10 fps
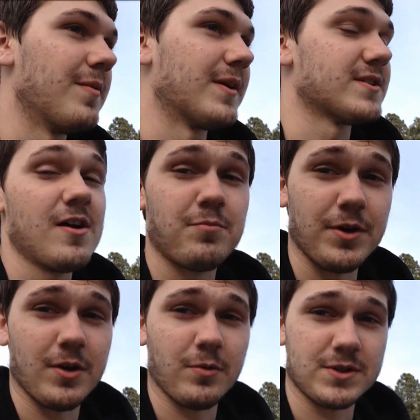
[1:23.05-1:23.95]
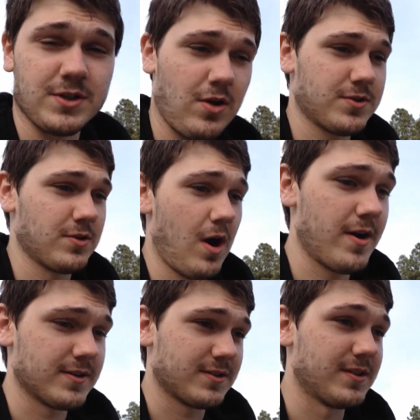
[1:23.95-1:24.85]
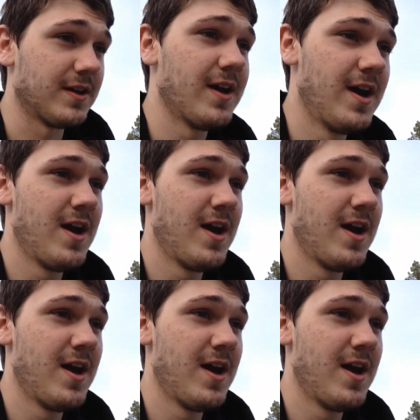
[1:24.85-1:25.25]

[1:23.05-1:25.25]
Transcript: in my sophomore year, which is also, honestly,